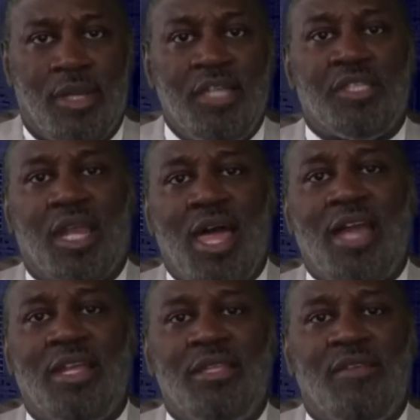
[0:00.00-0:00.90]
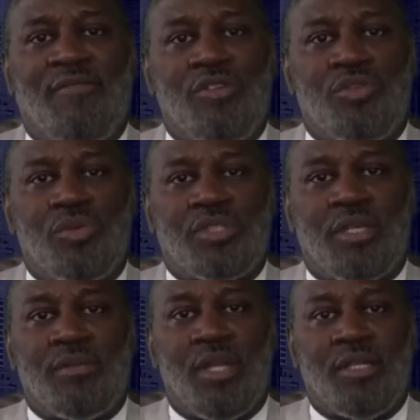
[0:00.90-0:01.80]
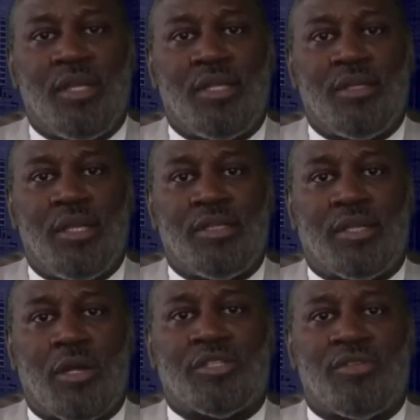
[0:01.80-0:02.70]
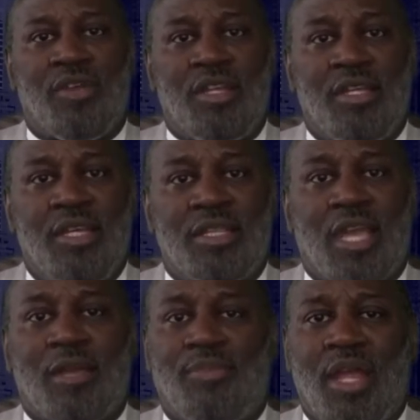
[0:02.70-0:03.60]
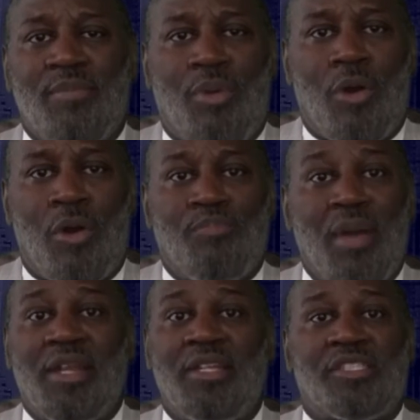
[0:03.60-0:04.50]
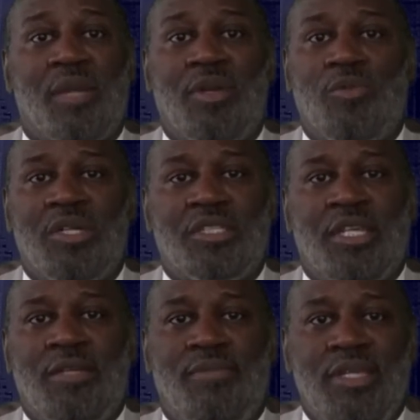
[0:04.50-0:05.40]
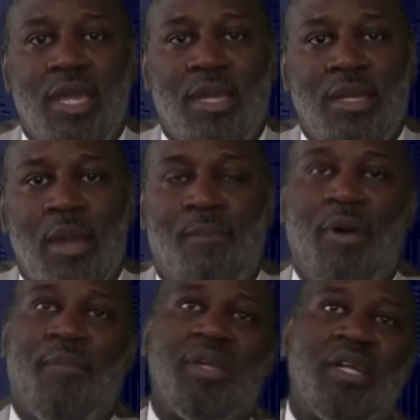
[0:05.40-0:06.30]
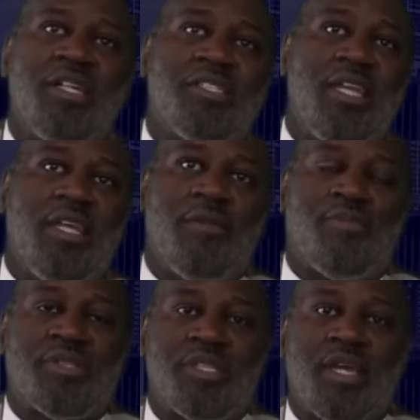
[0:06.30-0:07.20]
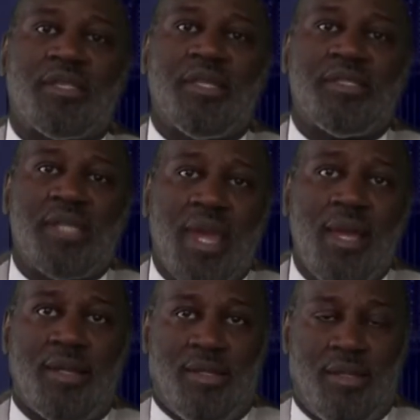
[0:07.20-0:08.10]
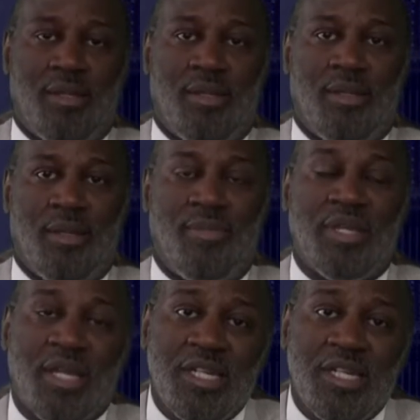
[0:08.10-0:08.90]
There's a lot of individuals incarcerated that can play ball better than some of the ones in the NBA. But because they didn't protect their talent, they